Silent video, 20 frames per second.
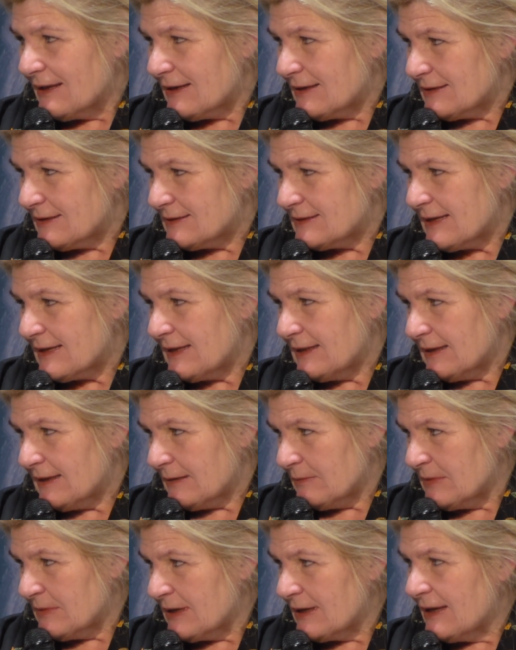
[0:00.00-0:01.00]
Zainab.
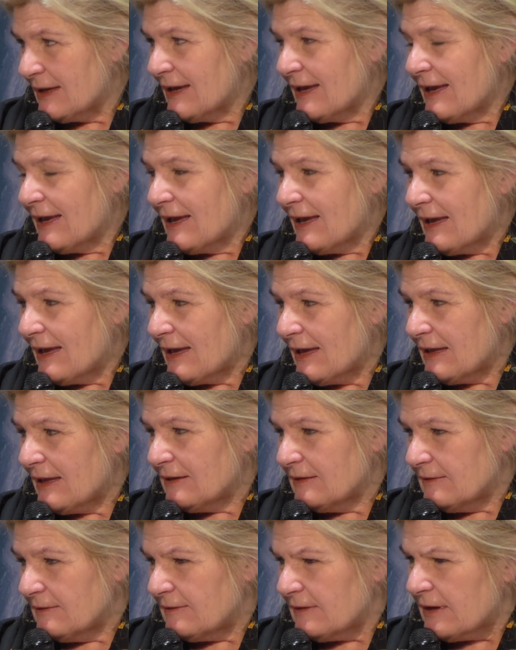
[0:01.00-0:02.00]

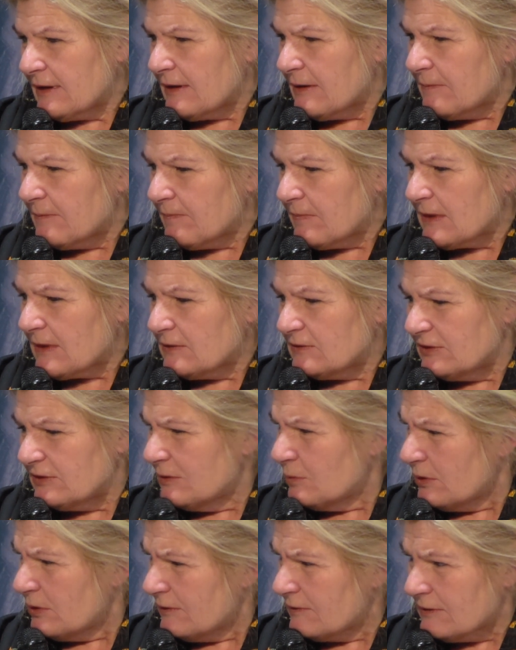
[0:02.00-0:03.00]
And she
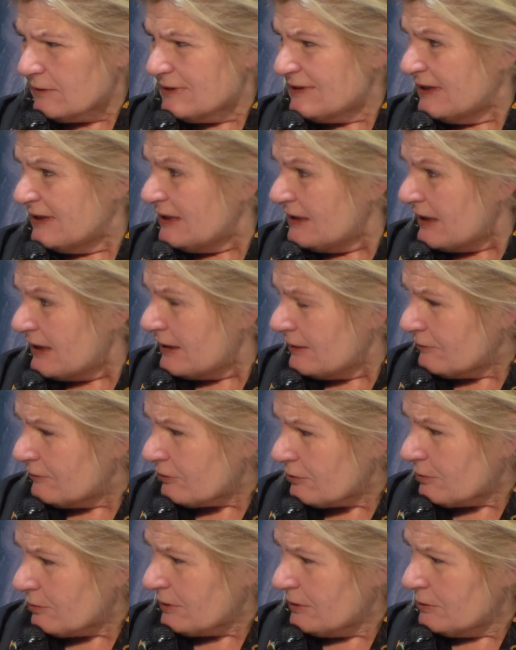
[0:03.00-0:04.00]
was a
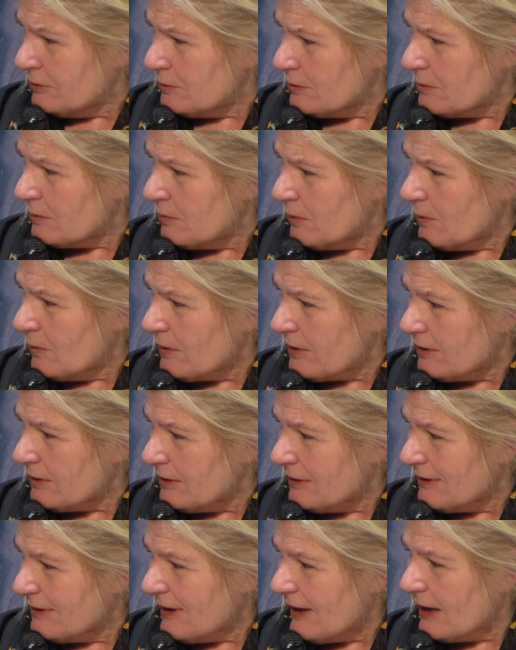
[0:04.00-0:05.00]
teenager when you were
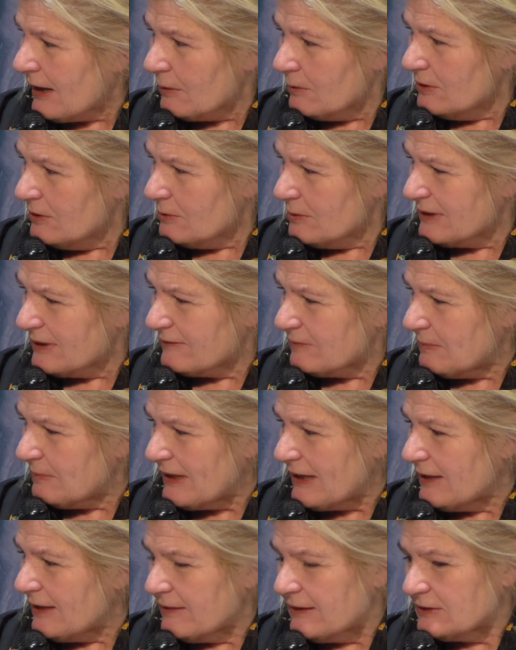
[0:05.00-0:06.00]
born. How do you
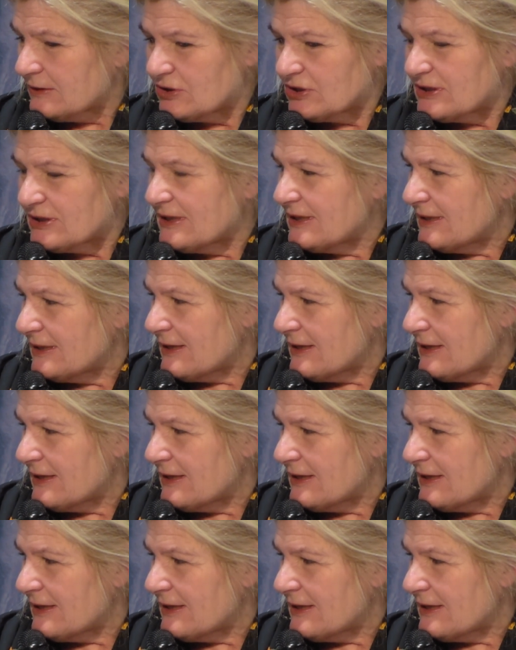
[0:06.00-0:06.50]
explain that she